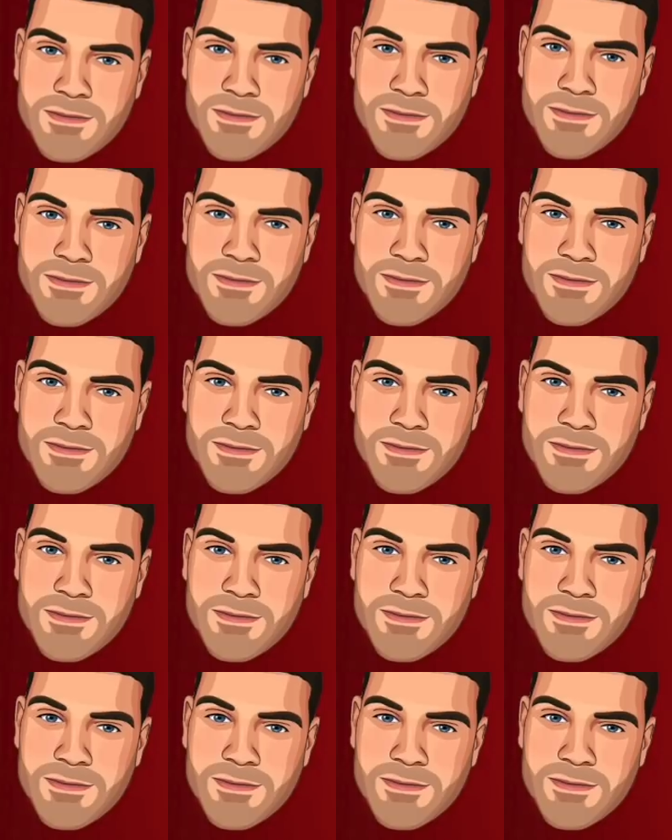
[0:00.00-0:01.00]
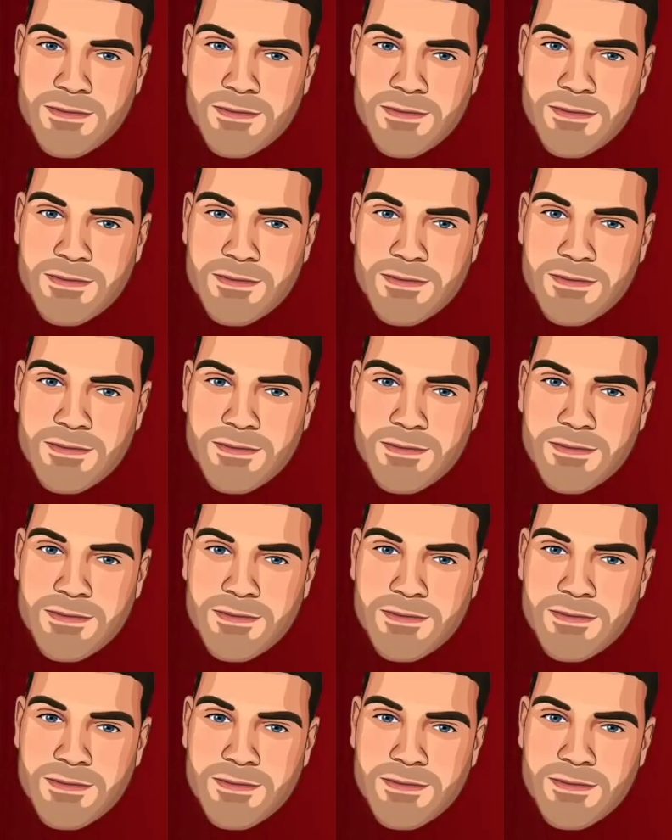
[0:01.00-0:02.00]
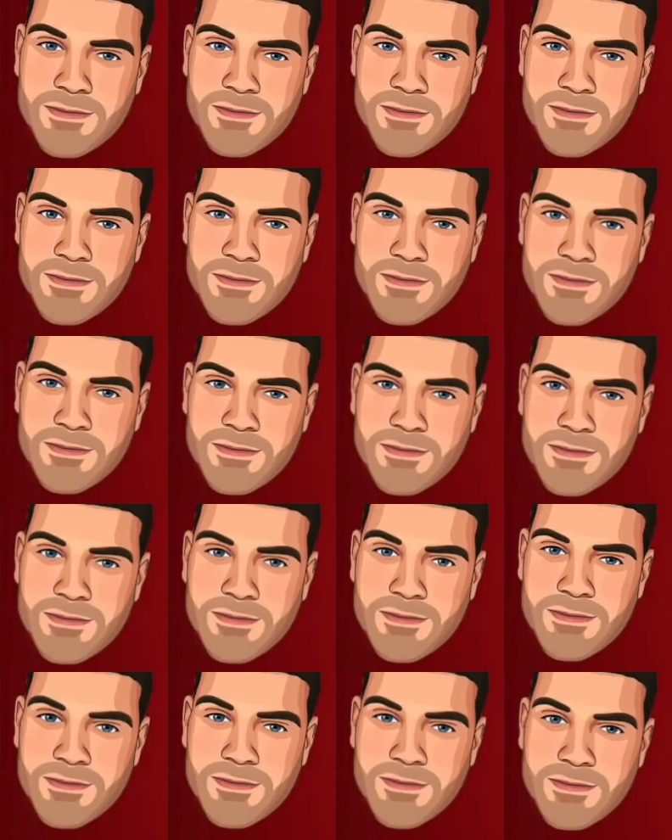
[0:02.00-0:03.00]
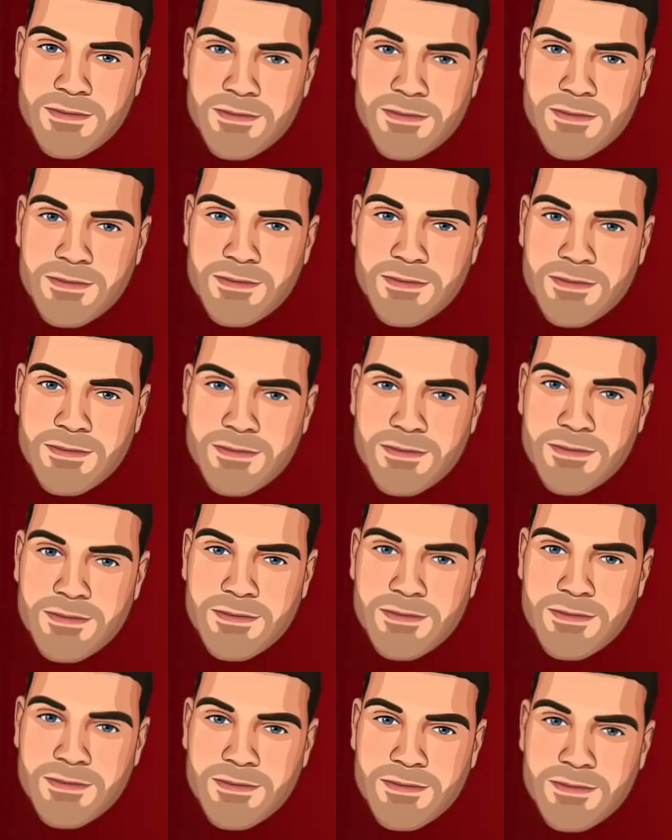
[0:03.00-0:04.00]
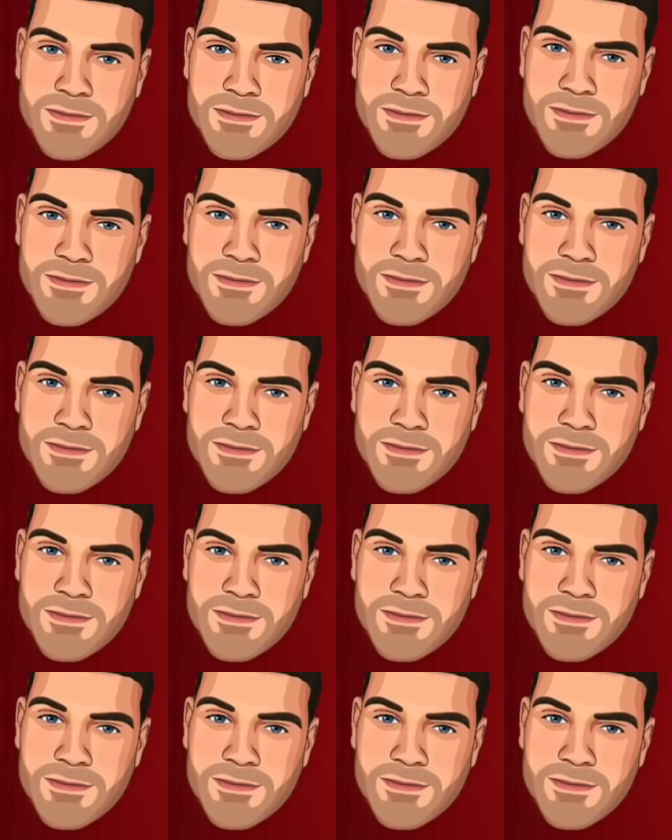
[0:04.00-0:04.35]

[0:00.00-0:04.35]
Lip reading: No words are spoken by the person on screen.